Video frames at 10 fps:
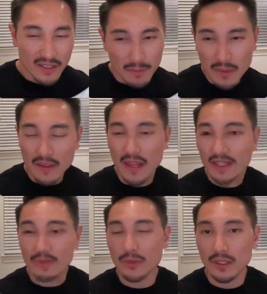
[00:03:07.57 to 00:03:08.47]
to me
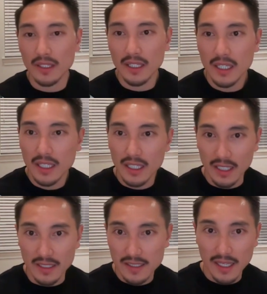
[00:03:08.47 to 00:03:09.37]
that's really
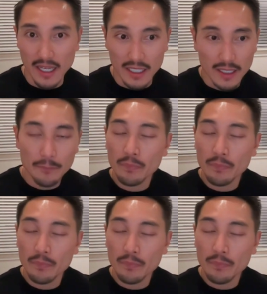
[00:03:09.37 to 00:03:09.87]
East End.